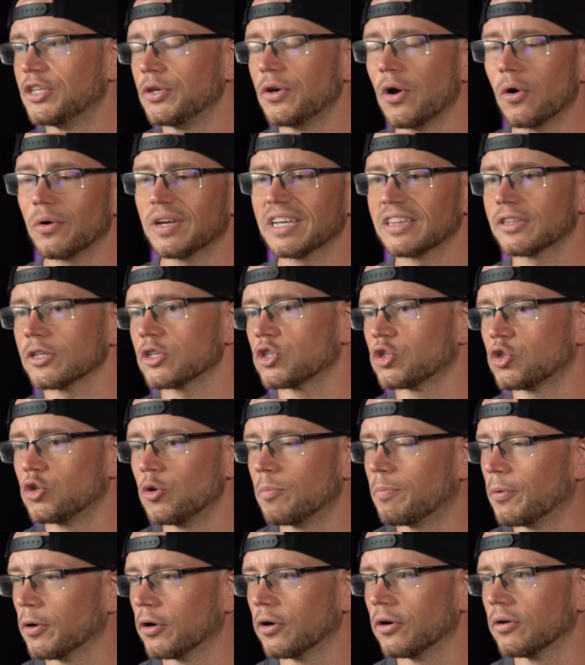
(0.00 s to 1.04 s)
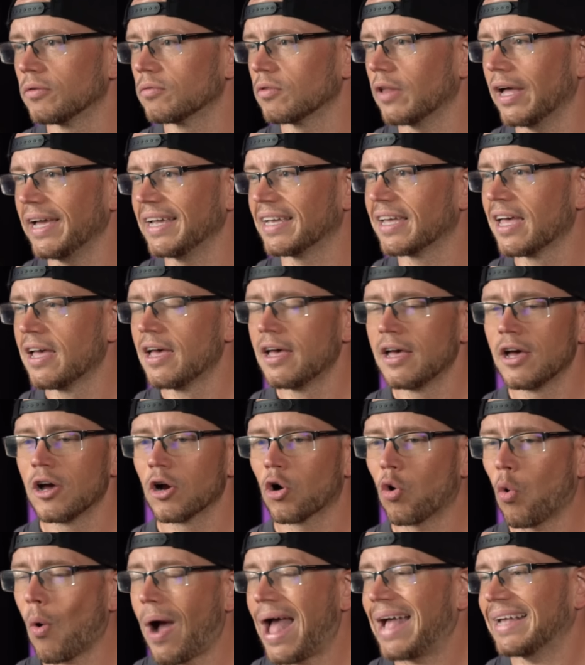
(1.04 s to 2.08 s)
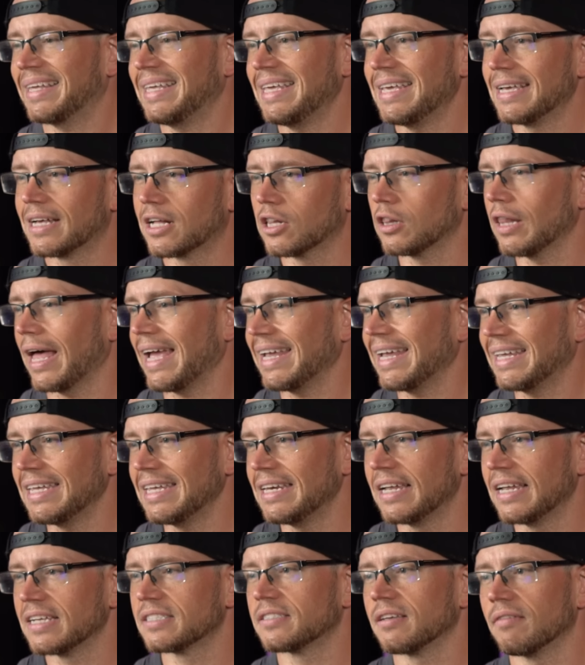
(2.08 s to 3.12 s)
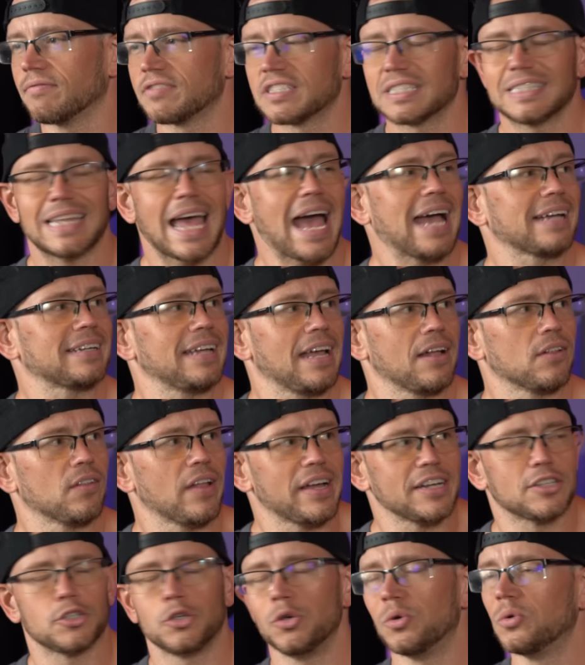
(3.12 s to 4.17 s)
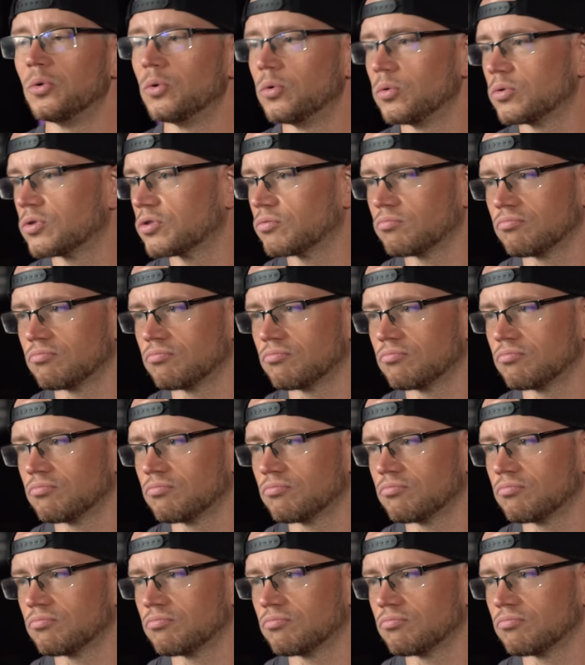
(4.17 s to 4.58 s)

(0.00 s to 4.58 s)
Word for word: You don't get the super like quacky clankiness of stacking like two